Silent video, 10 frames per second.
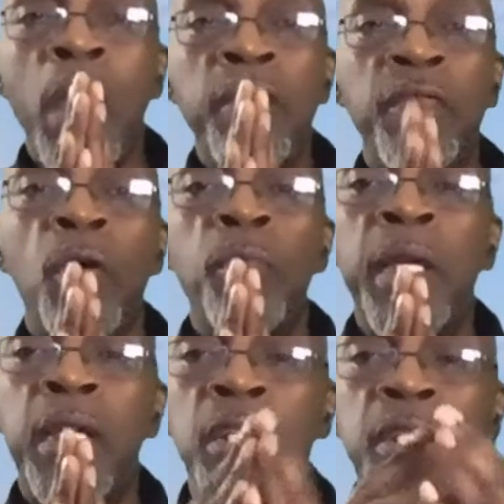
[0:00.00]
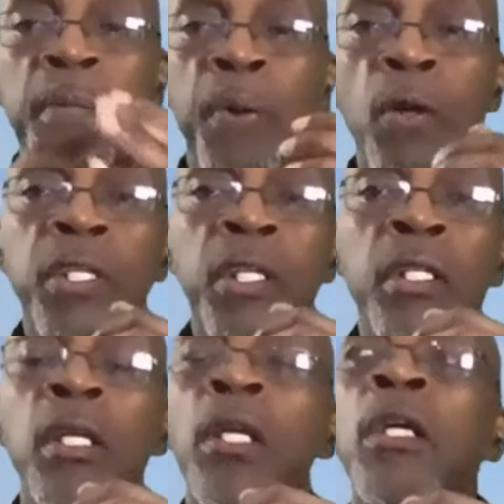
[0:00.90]
vote because the
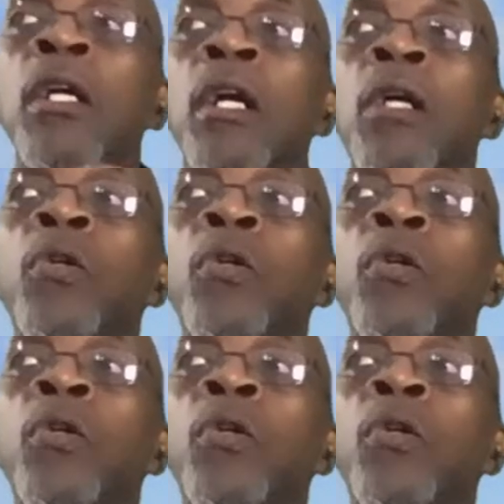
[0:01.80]
person who's